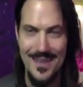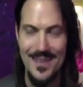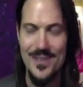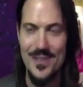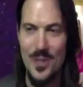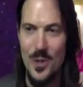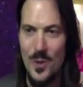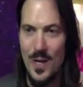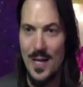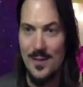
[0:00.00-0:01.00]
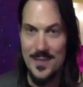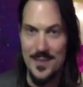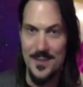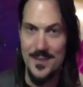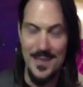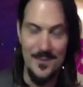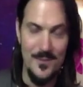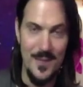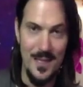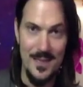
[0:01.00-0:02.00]
So I listened,
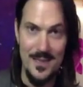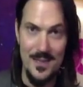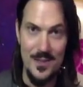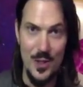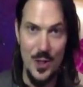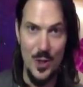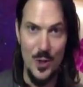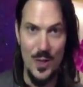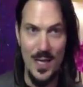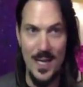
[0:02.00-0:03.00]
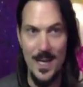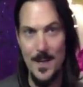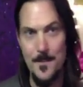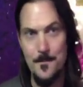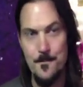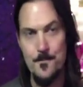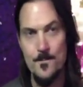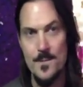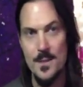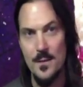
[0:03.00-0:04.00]
and, and I didn't go. And
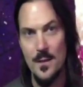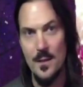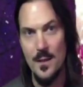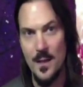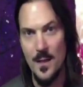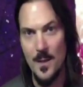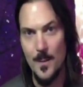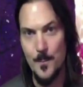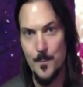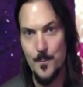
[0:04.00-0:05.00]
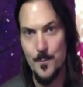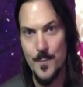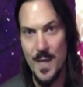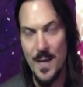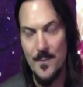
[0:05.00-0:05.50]
um, that